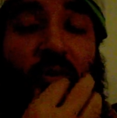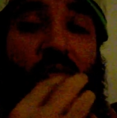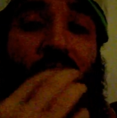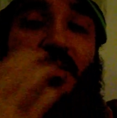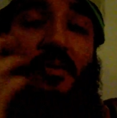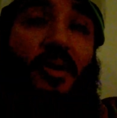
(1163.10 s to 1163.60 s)

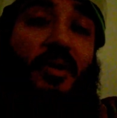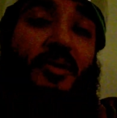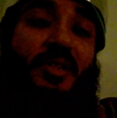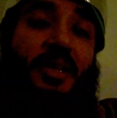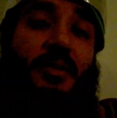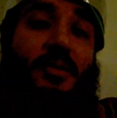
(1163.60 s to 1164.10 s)
of the
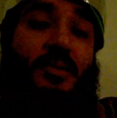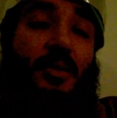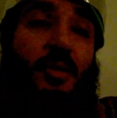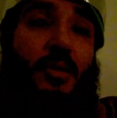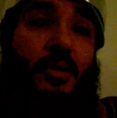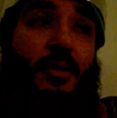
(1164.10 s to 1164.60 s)
antennas
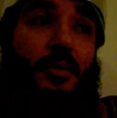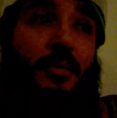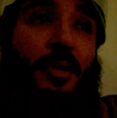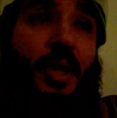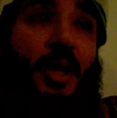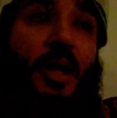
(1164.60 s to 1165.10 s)
are.
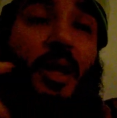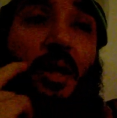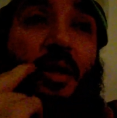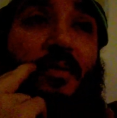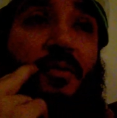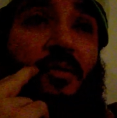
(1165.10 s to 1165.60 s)

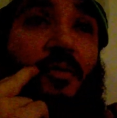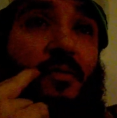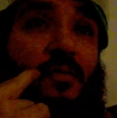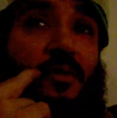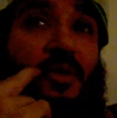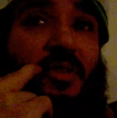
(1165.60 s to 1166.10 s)
If you,
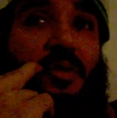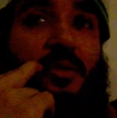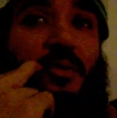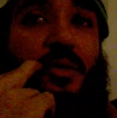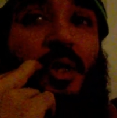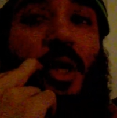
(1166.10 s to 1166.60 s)
for
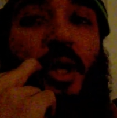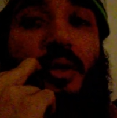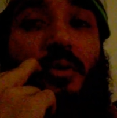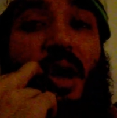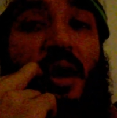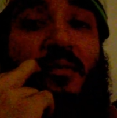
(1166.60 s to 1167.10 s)
instance,
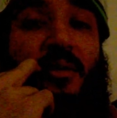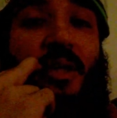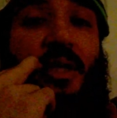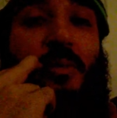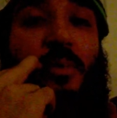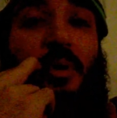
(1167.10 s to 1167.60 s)
you have a
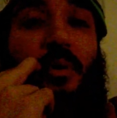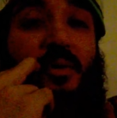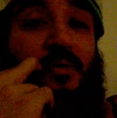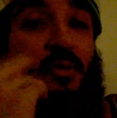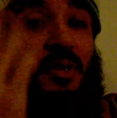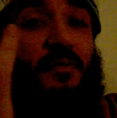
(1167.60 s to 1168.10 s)
neighbor,
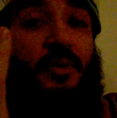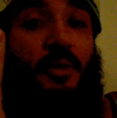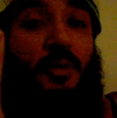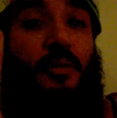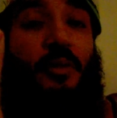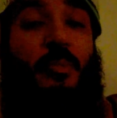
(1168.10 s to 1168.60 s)
if you live in
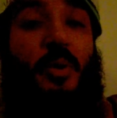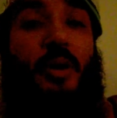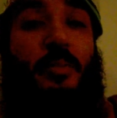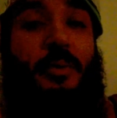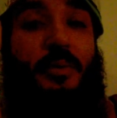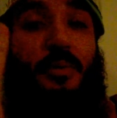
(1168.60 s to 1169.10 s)
an
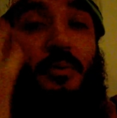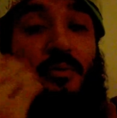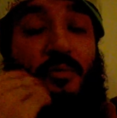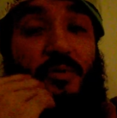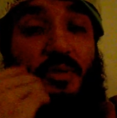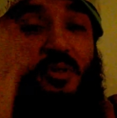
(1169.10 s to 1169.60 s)
apartment,
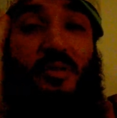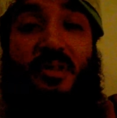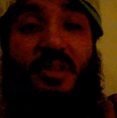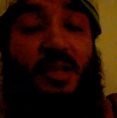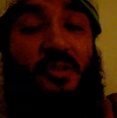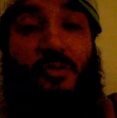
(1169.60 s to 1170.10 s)

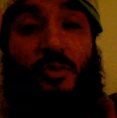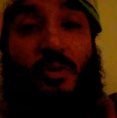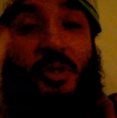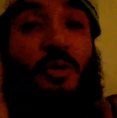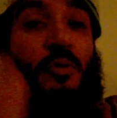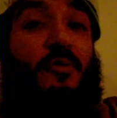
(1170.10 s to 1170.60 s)
ten
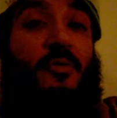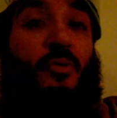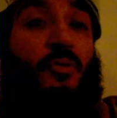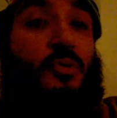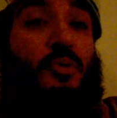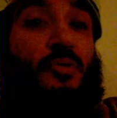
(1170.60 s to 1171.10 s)
story or
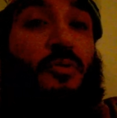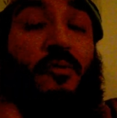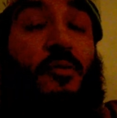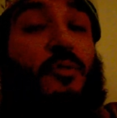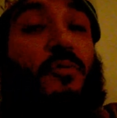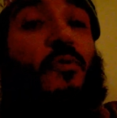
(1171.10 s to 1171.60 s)
two,
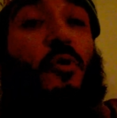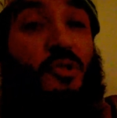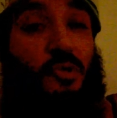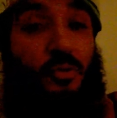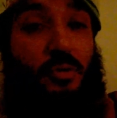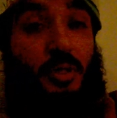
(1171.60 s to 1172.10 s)
four, four
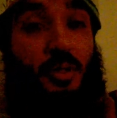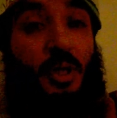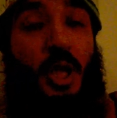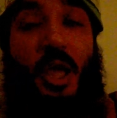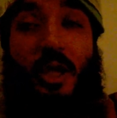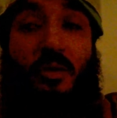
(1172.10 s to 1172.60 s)
story,
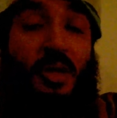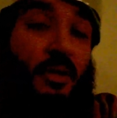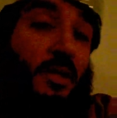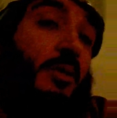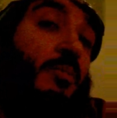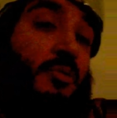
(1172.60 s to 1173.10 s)
you
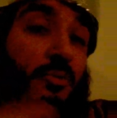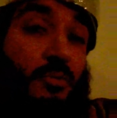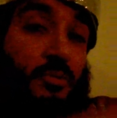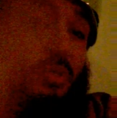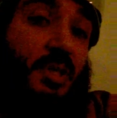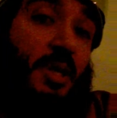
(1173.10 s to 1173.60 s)
got neighbors
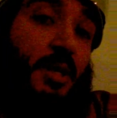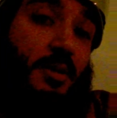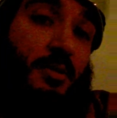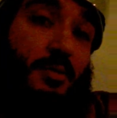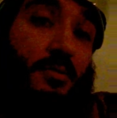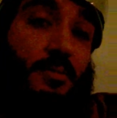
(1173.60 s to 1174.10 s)
on all
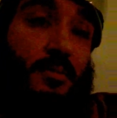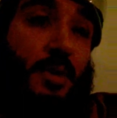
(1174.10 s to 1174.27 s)
sides.